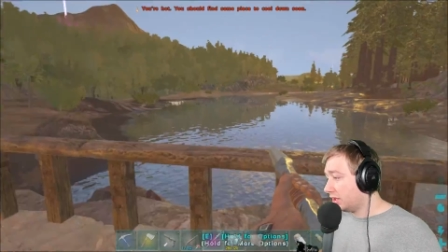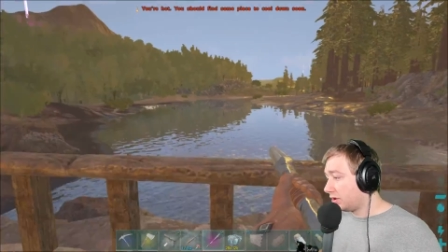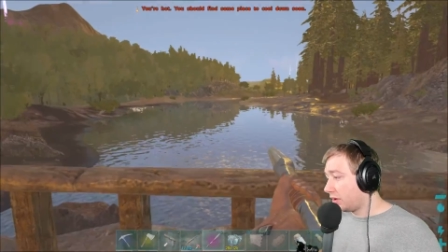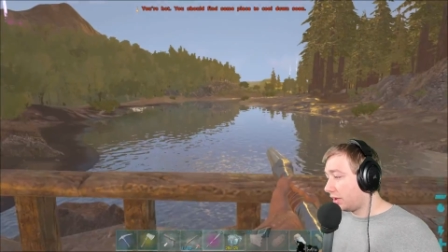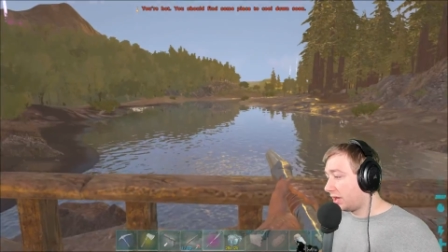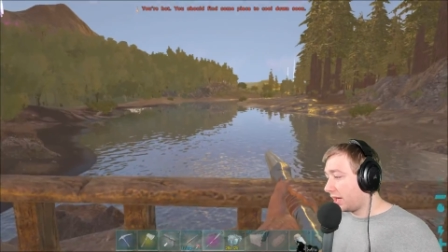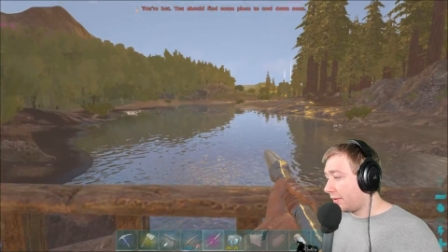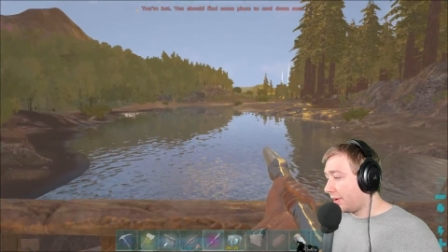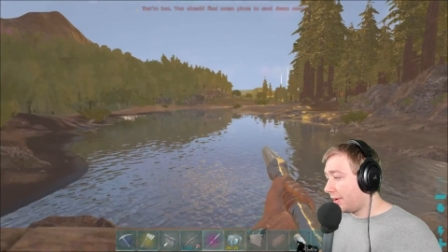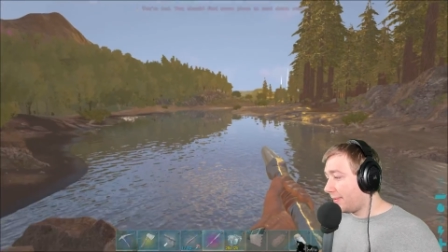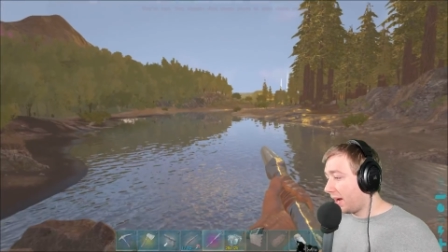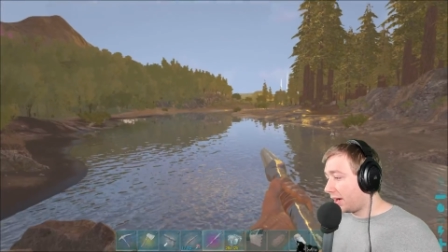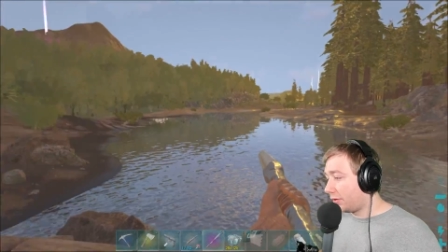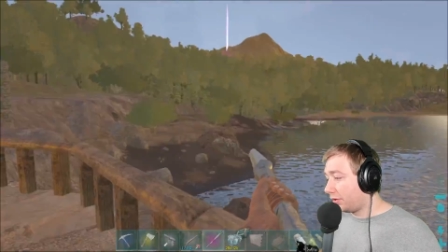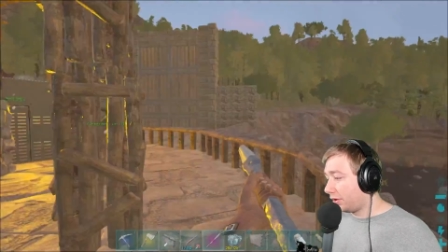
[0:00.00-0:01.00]
So I think what I
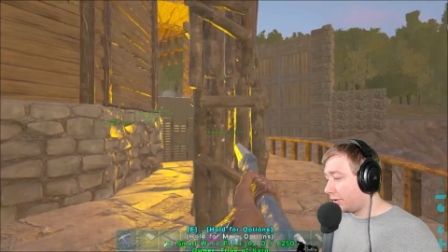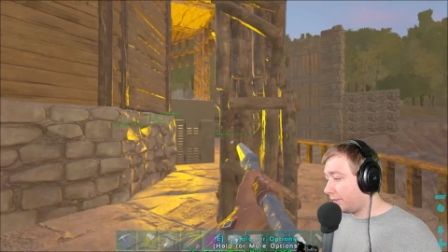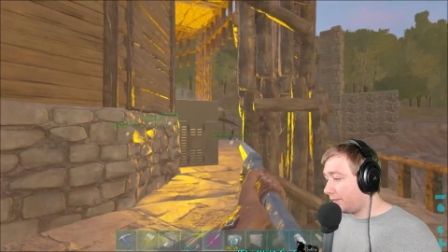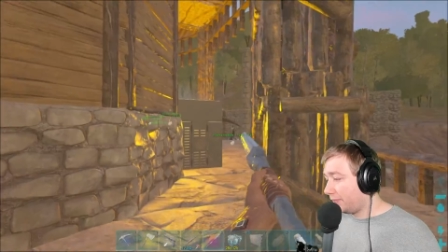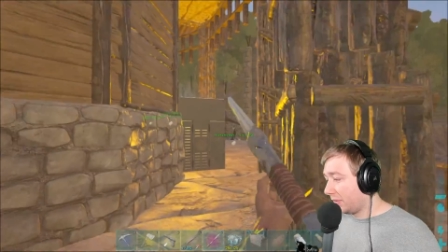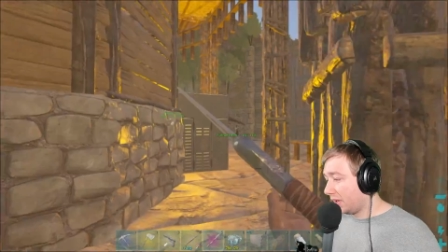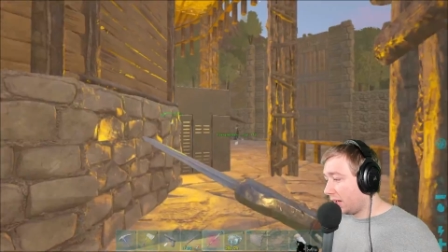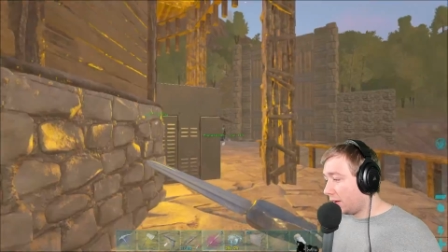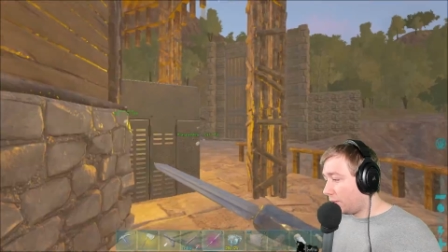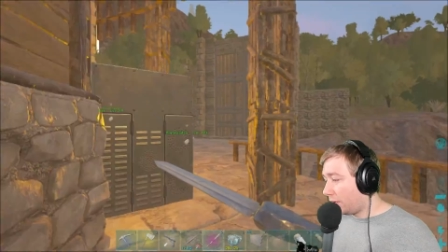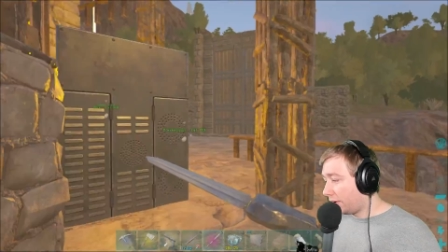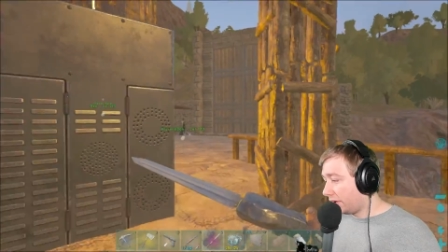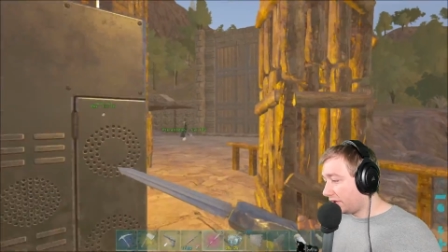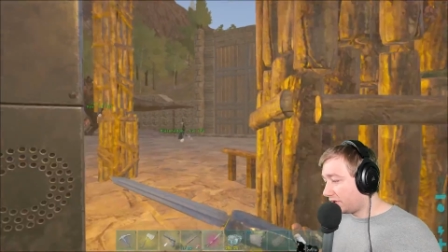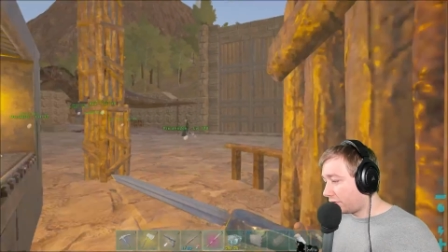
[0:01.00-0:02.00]
might go do,
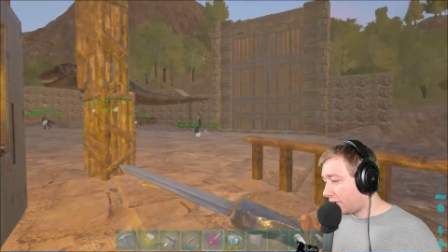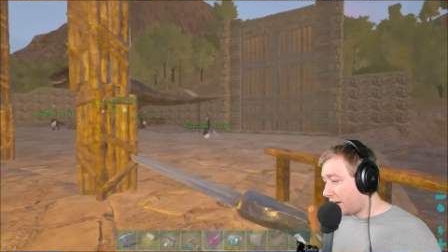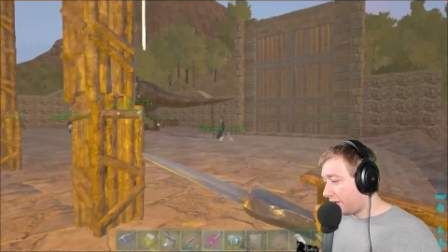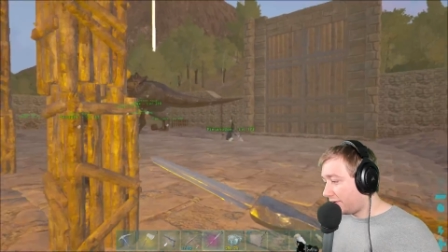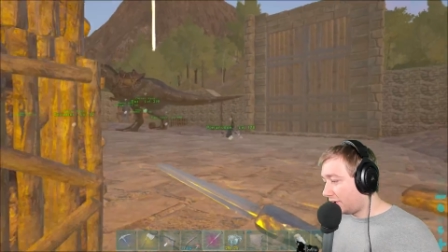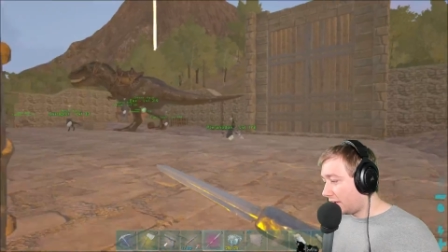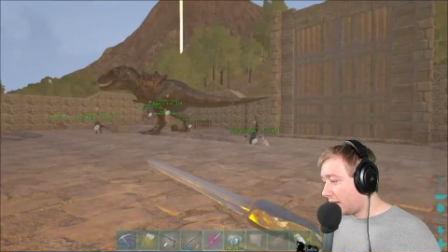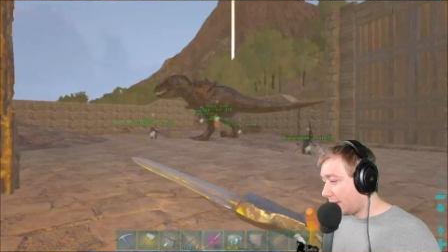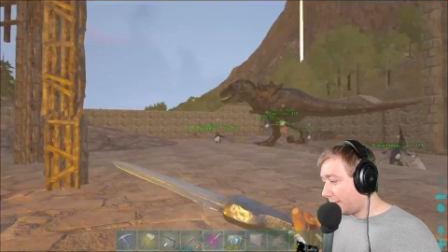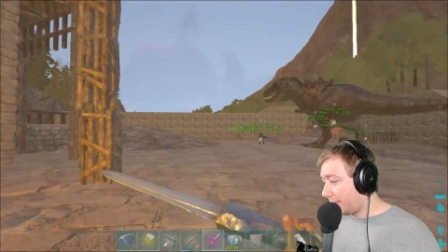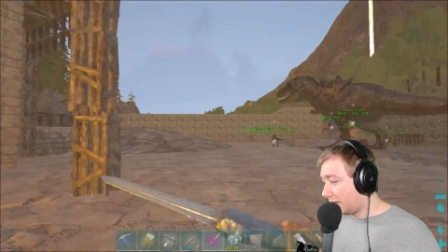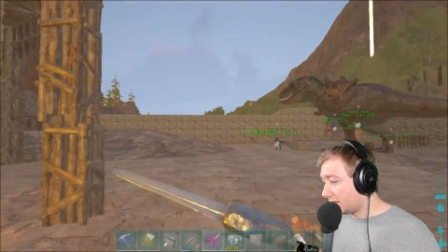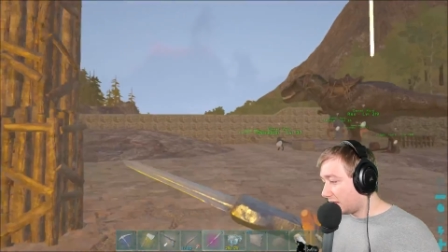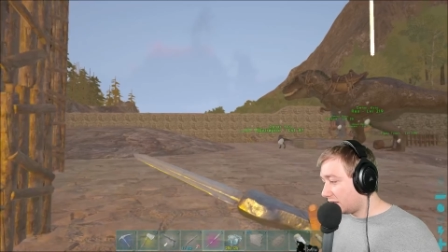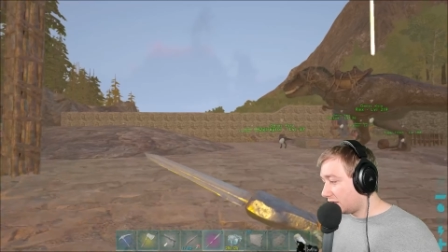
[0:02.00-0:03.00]
while these are crafting
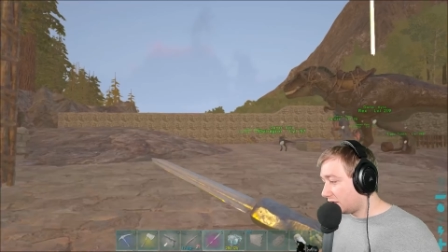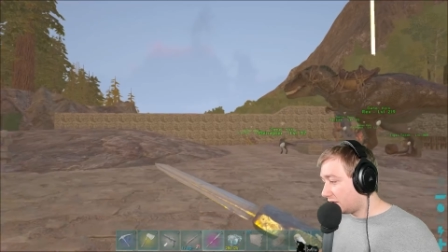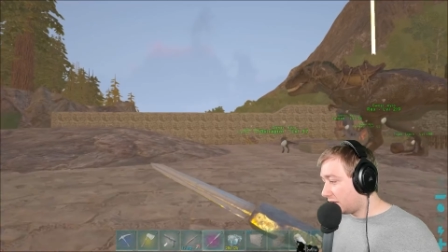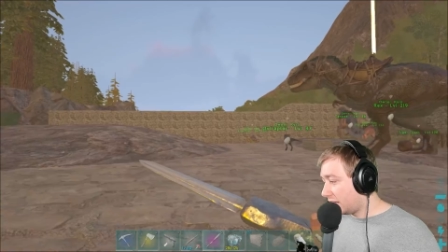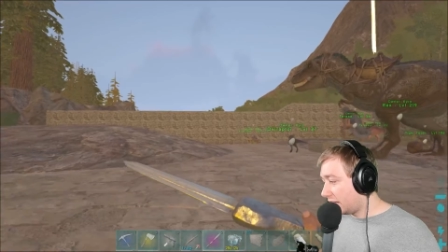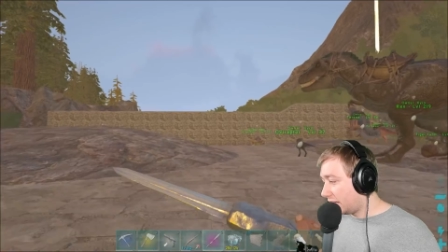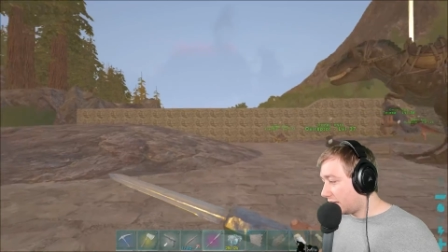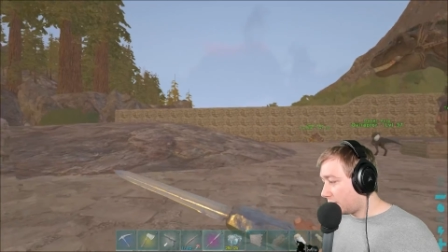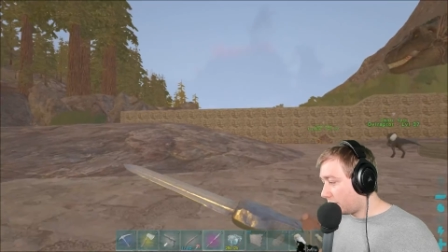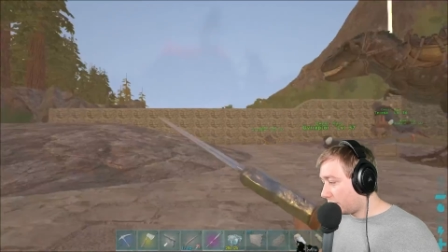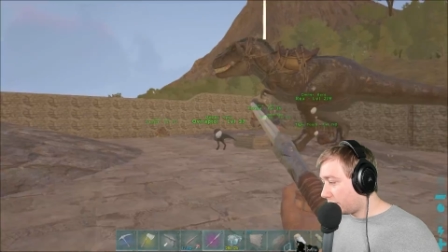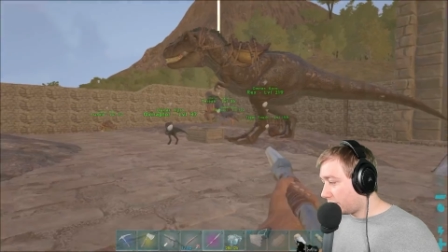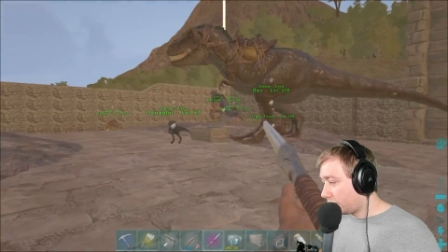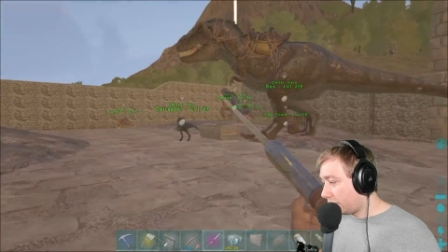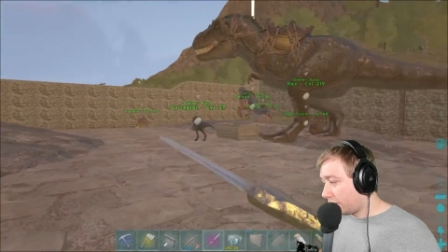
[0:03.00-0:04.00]
up, is I just take
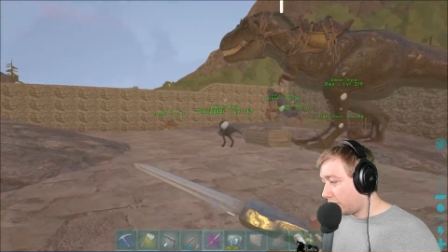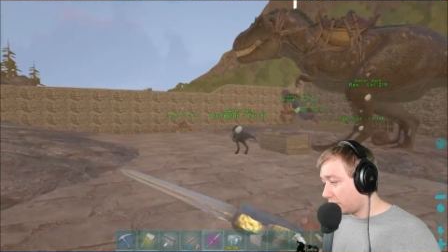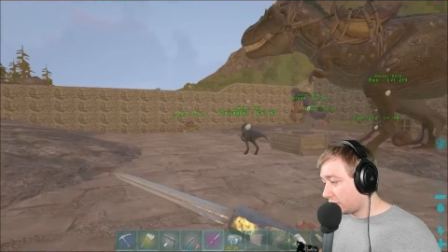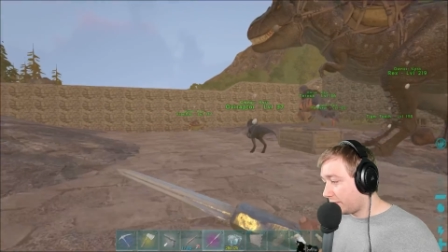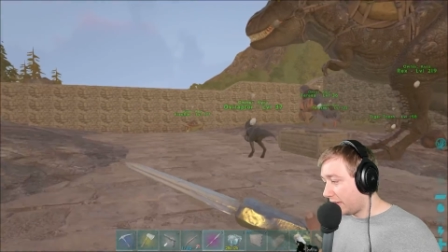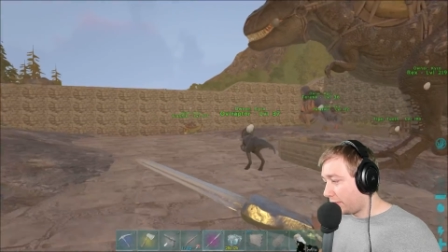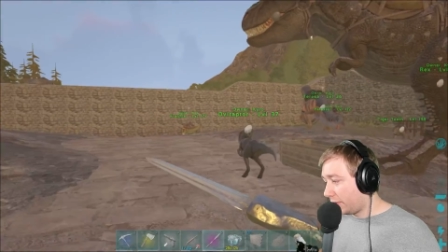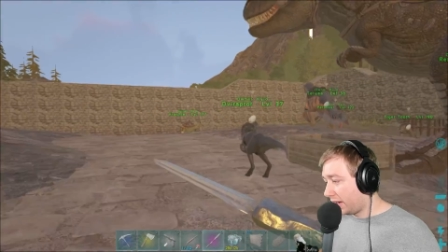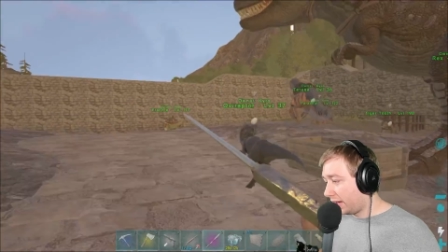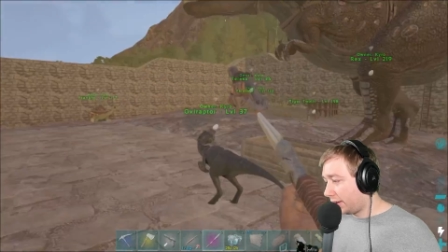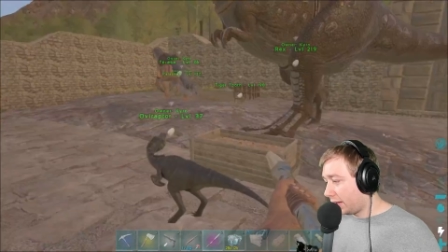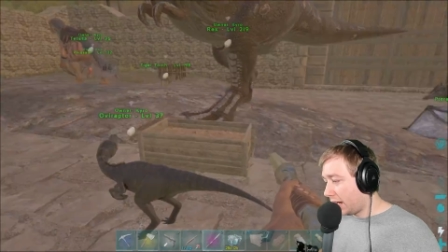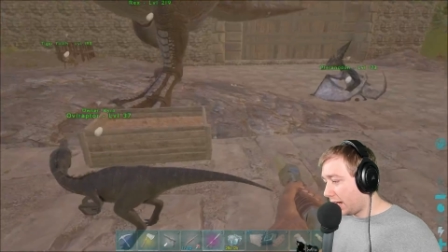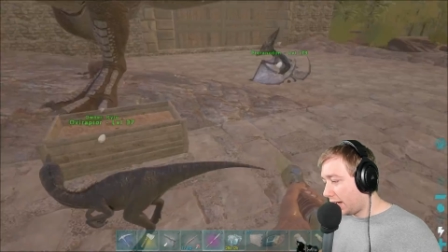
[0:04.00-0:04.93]
one of the Pteranodons. By the way,